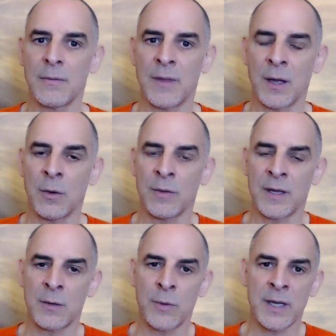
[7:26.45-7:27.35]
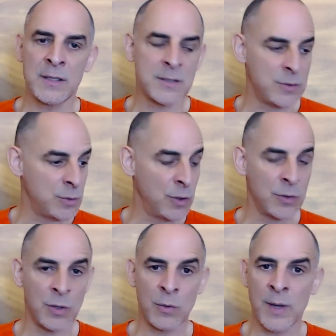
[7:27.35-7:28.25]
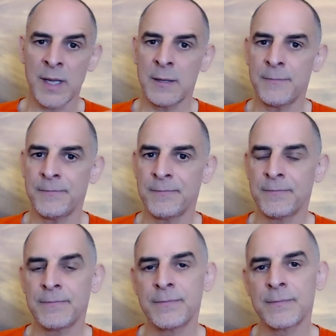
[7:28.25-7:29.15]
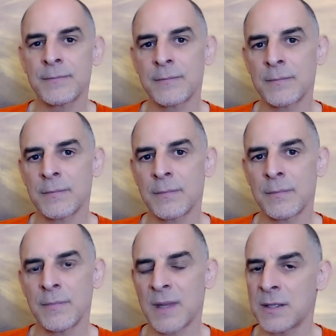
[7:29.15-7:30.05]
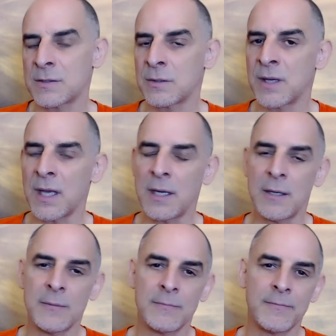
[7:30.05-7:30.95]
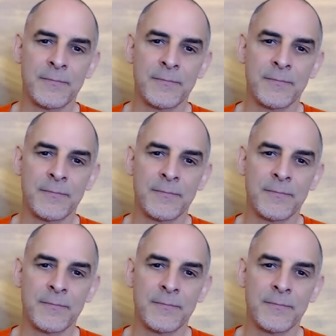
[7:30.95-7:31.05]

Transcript: they go their ways and you go your way, then it's okay.